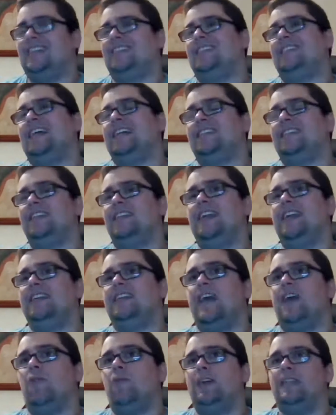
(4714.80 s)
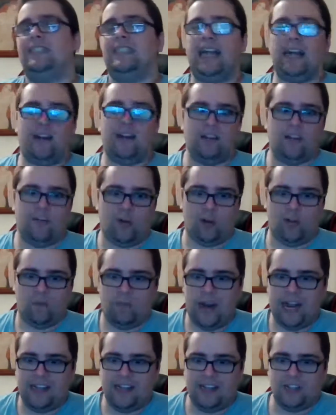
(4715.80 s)
that's that's a key takeaway. Second of all,
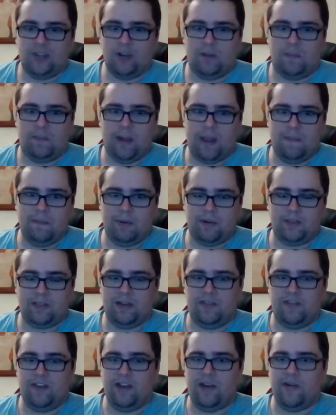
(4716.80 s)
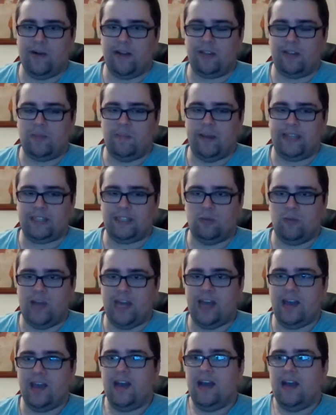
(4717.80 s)
practice your papers and figure out the best
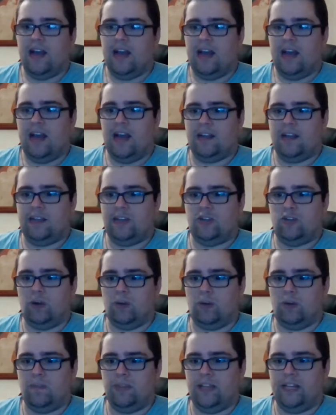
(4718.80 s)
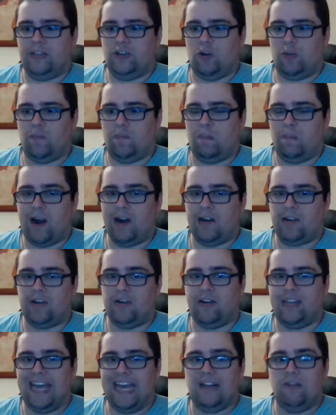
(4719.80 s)
way that your that your
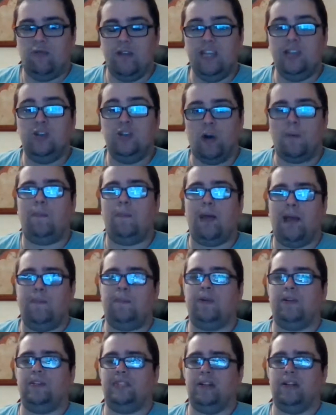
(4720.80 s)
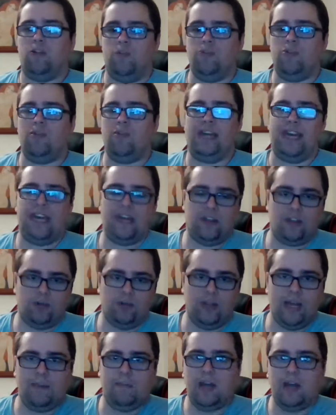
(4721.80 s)
partner can read your papers and communicate
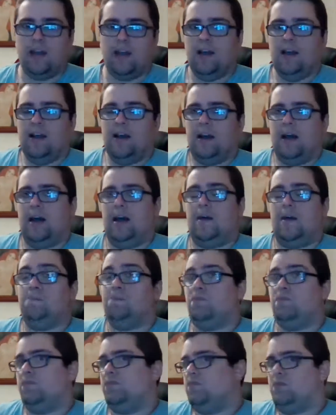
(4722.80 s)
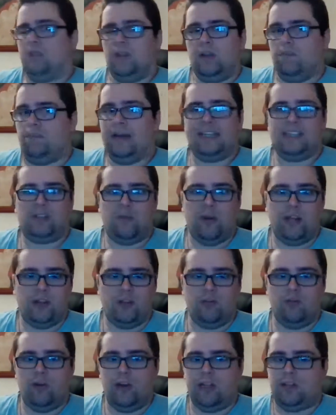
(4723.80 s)
through them. Um, best way
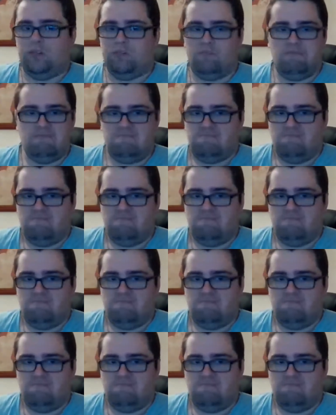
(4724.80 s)
to do it